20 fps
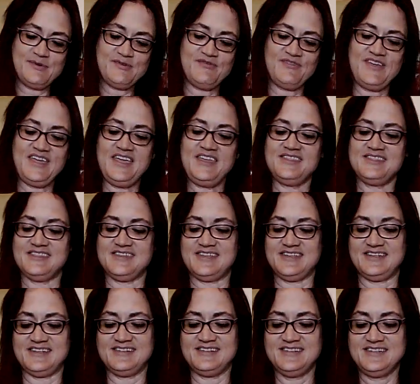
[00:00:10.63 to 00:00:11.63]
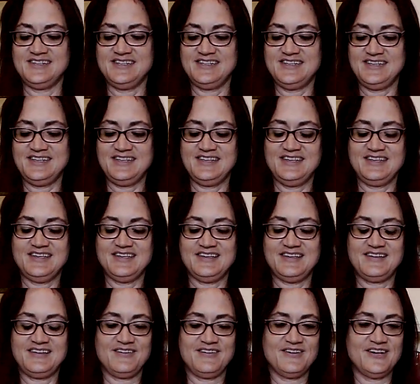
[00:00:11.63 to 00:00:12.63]
of faith in.
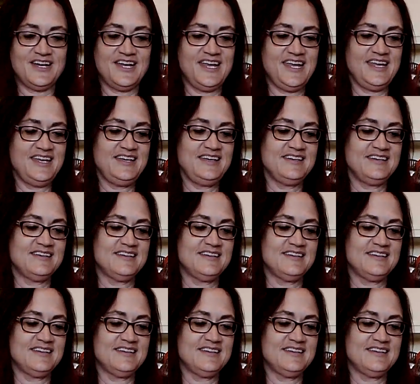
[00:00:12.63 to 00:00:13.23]
All right.